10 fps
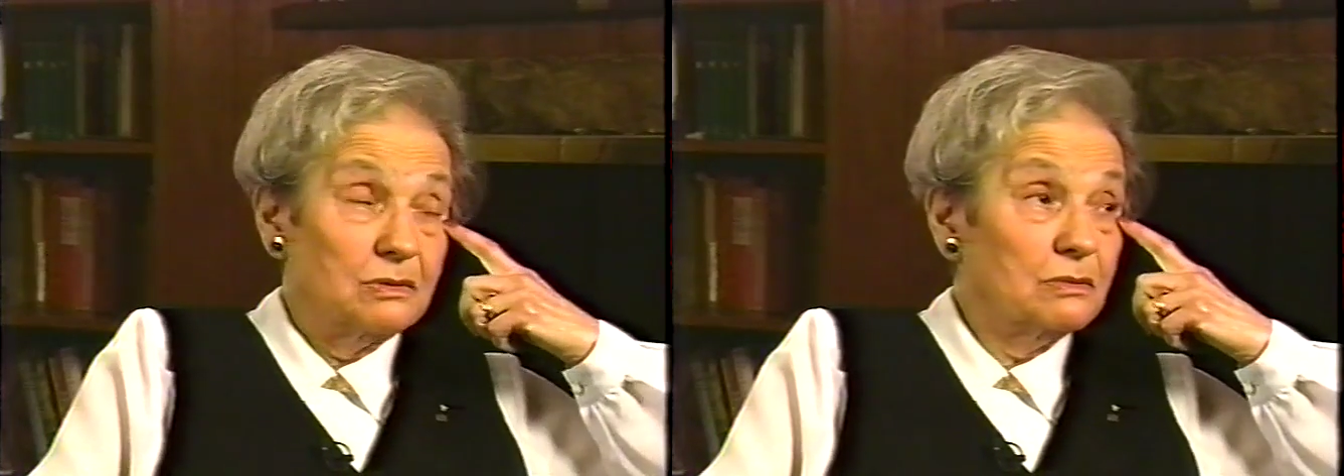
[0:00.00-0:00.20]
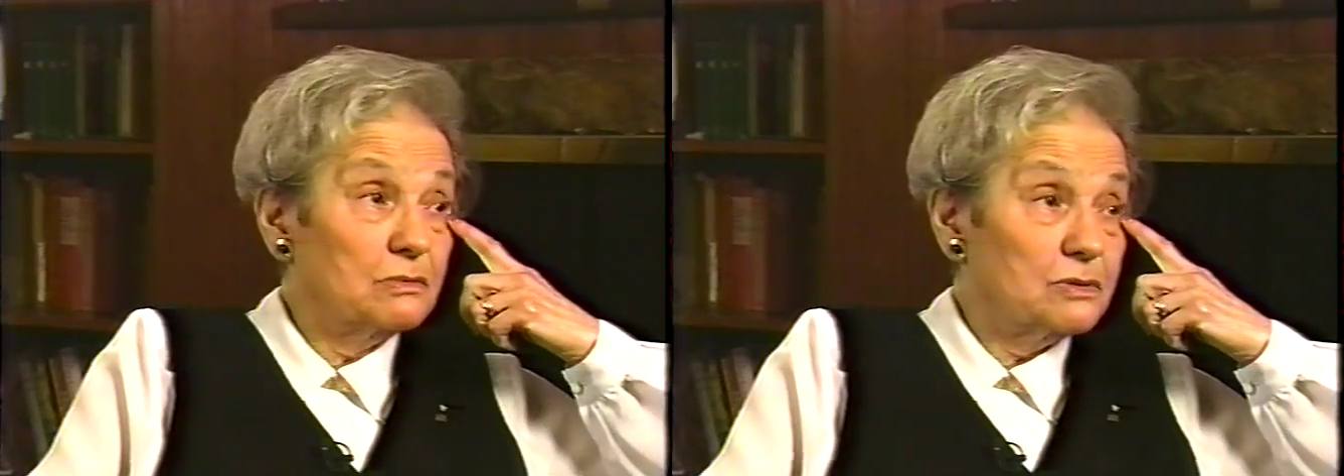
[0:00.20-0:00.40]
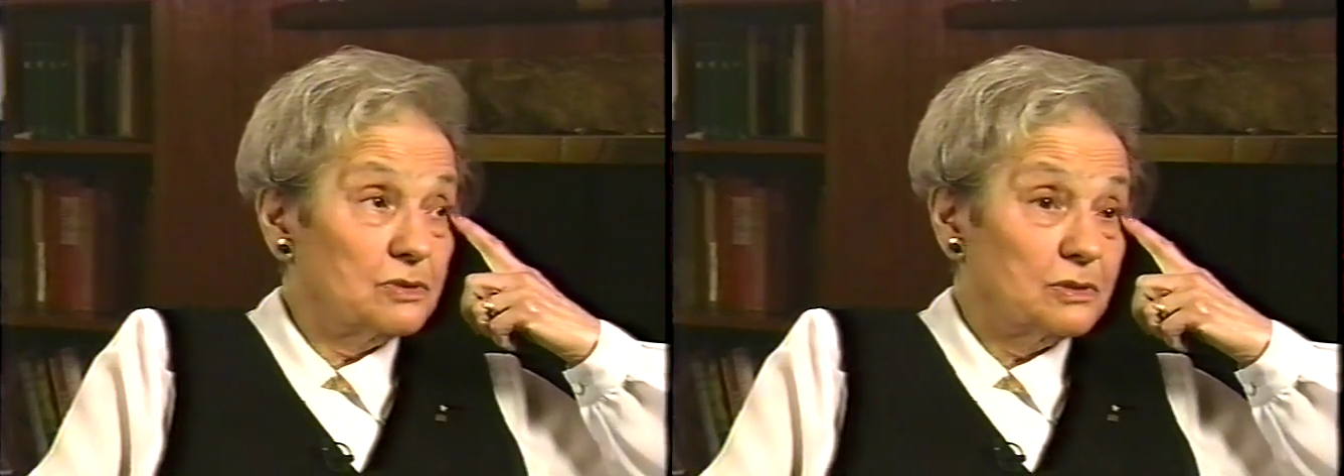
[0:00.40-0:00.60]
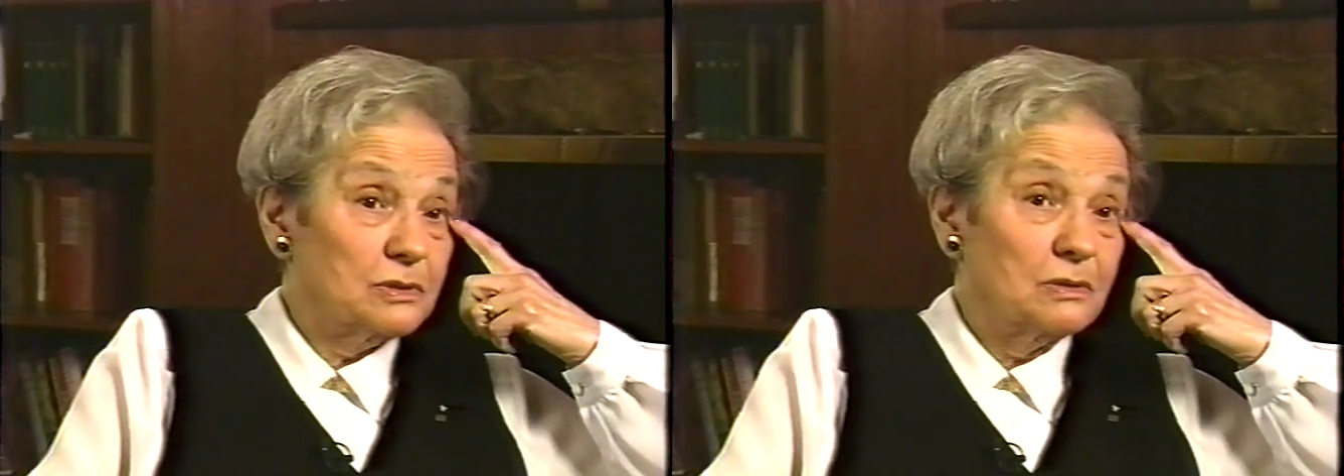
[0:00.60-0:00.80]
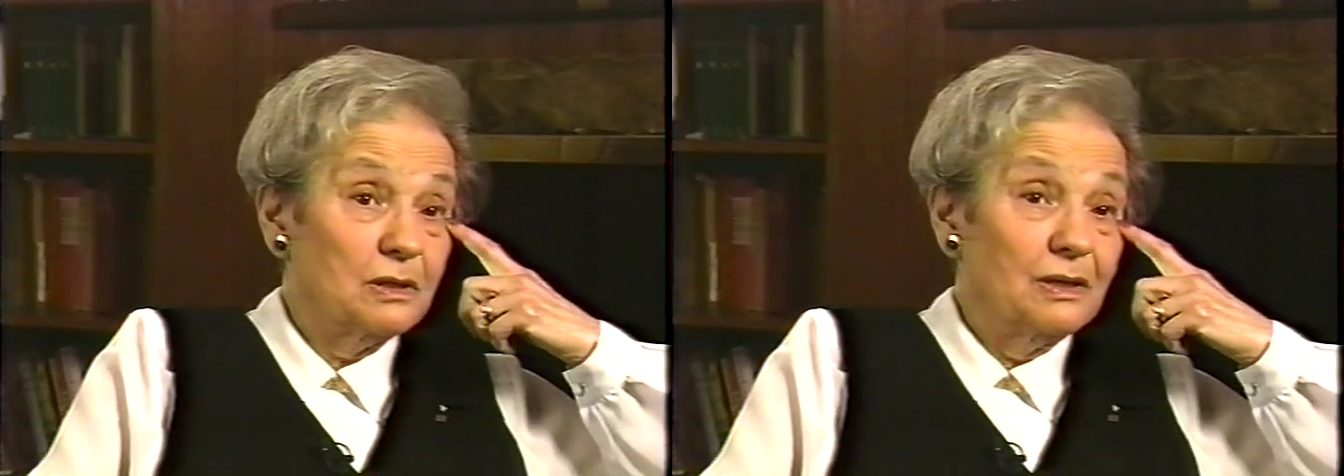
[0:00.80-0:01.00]
So by
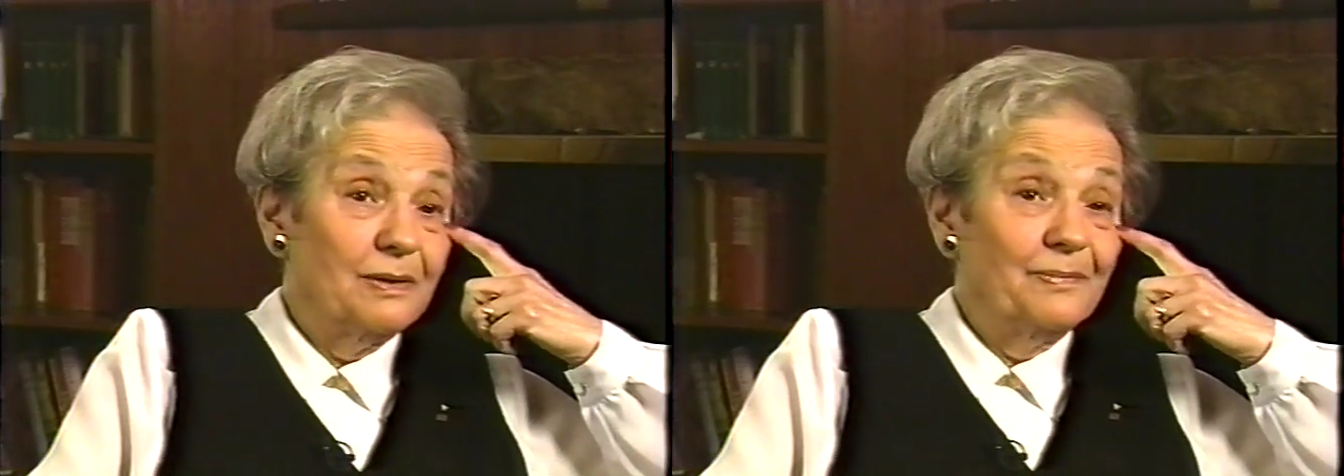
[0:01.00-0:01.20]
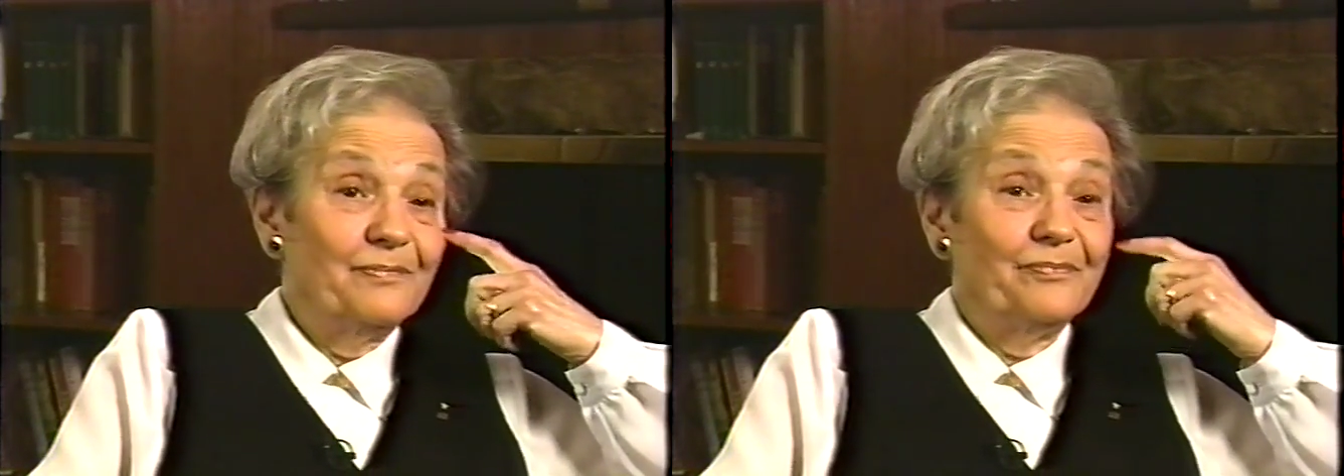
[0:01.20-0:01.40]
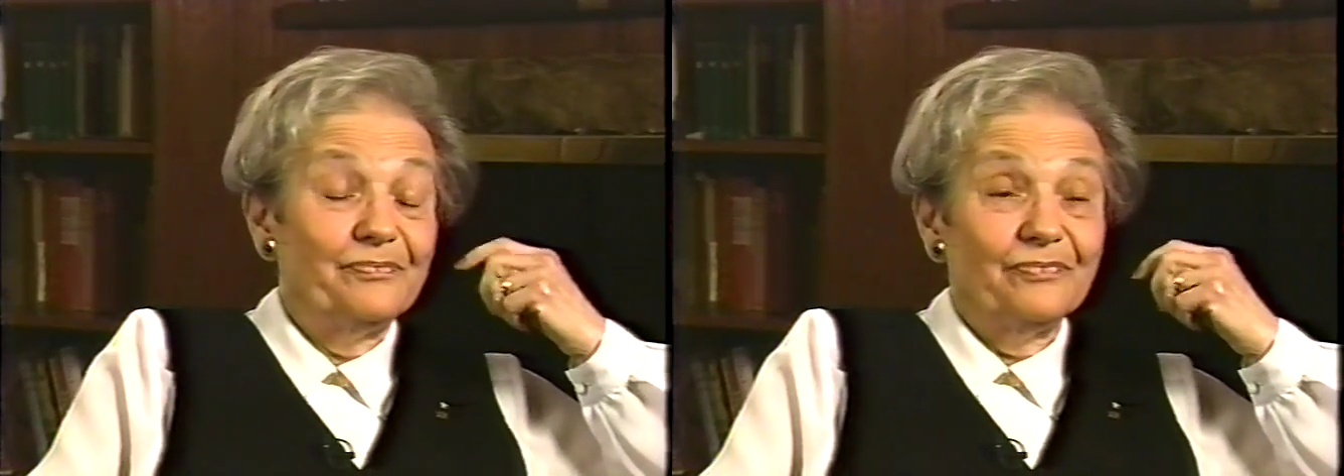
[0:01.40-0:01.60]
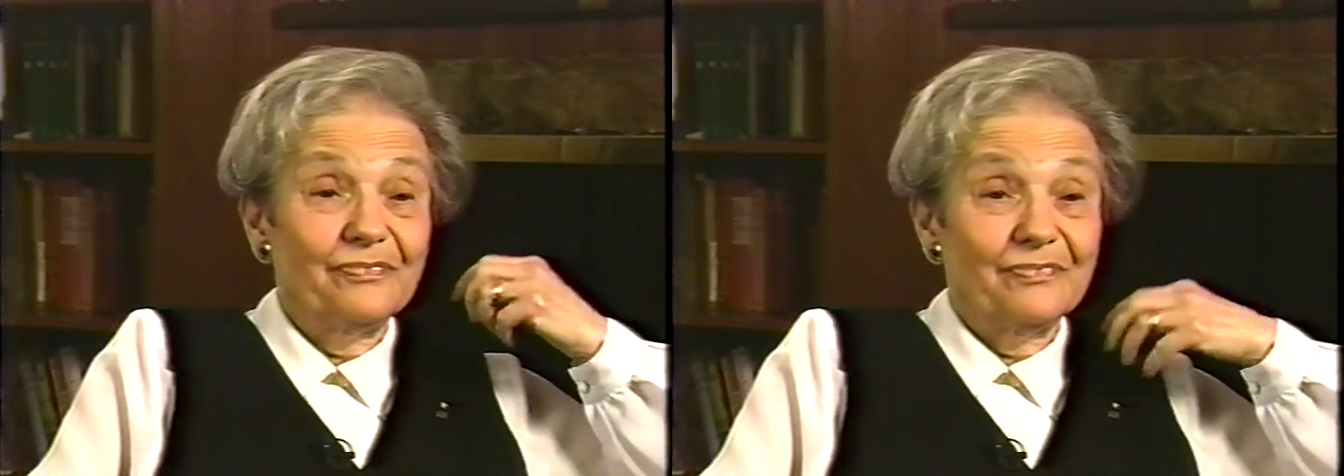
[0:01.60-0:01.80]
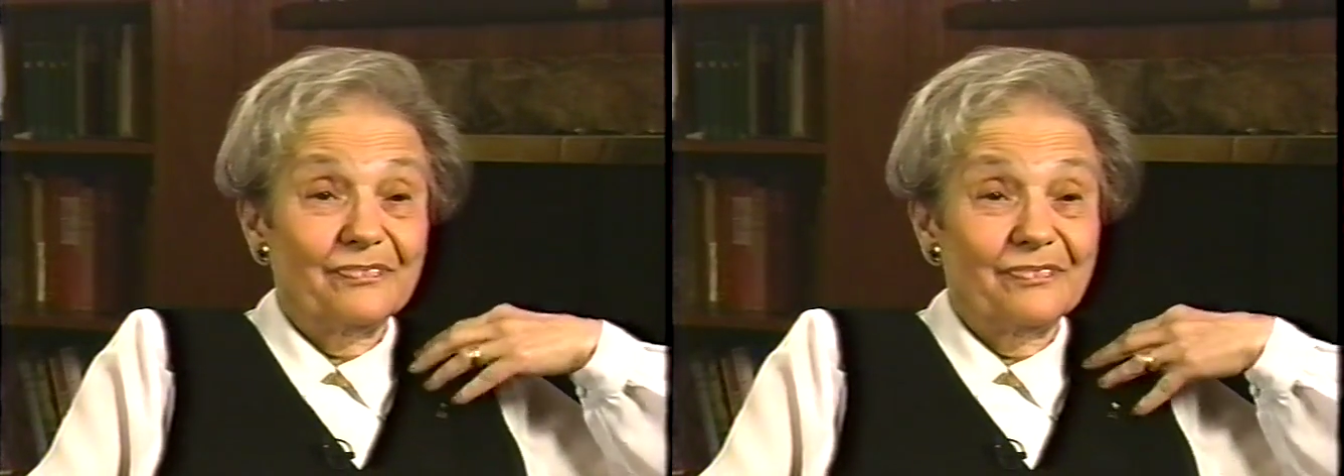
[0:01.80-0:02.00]
the time you got to the
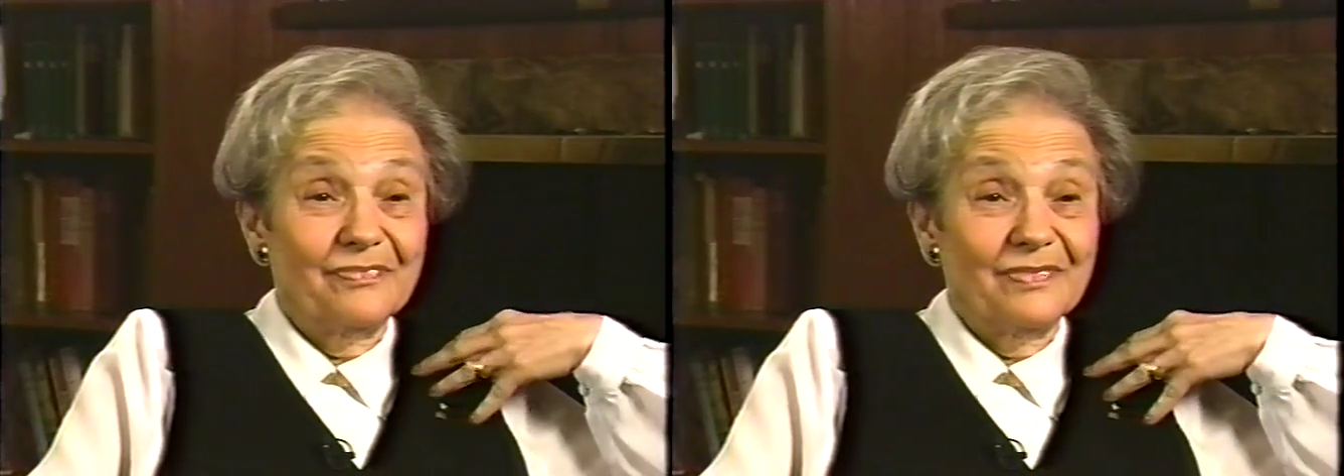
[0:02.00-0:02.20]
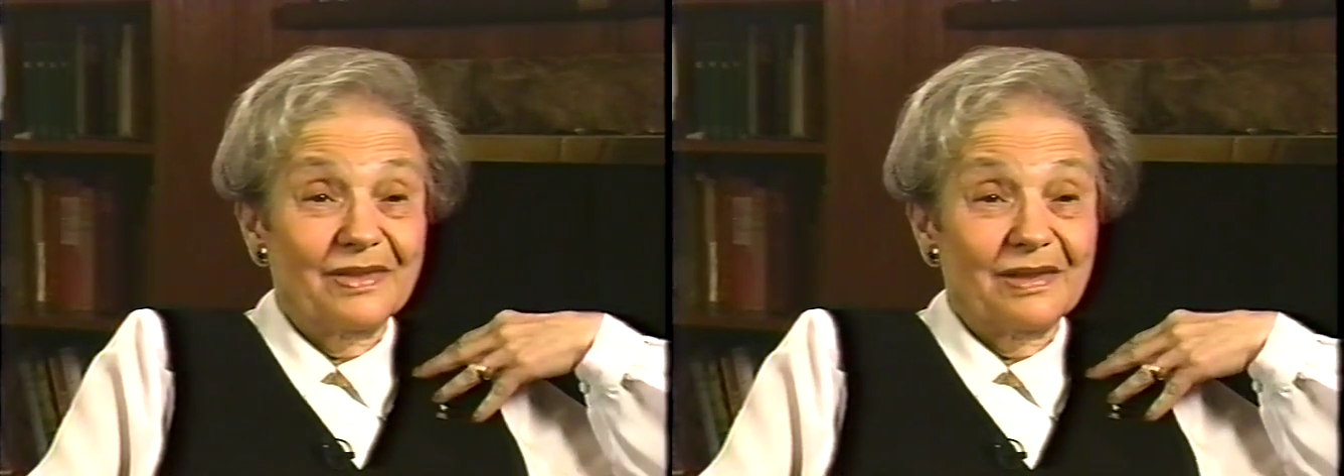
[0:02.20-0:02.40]
ghetto,